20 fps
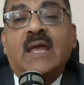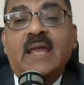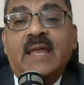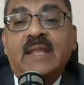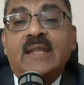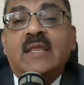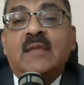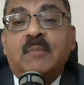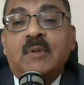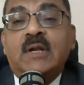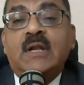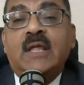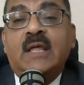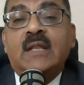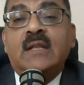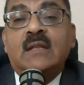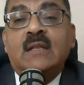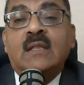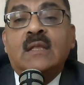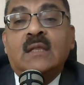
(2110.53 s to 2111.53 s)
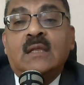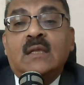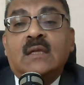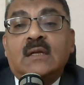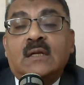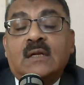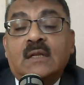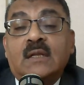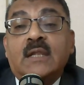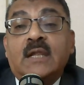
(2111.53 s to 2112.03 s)
enabled and
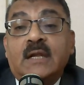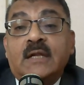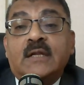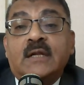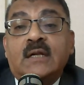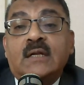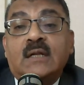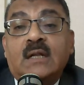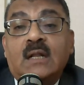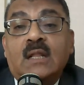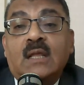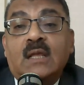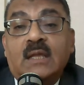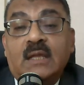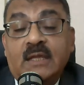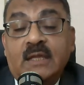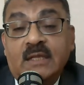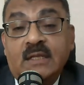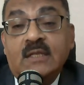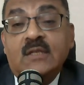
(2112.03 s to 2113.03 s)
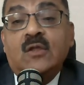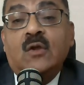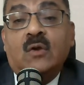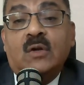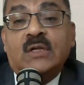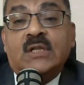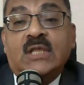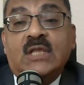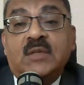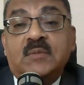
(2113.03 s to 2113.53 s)
created in your
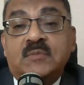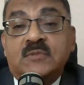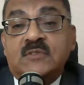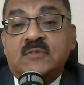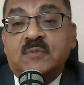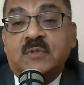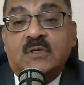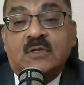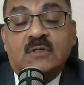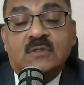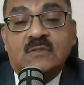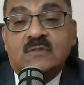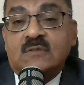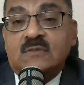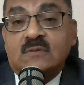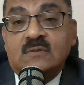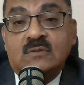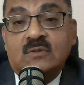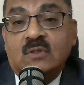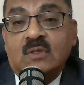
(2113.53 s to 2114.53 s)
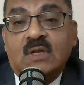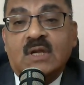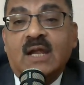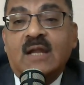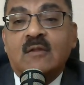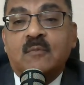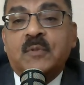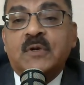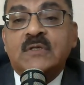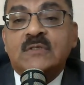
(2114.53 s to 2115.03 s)
teams, because you're the kind
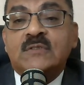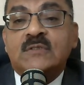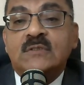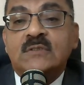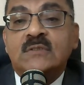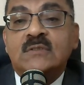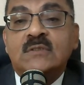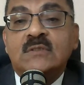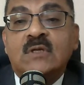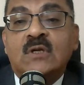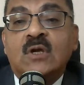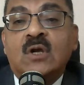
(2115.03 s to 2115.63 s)
of person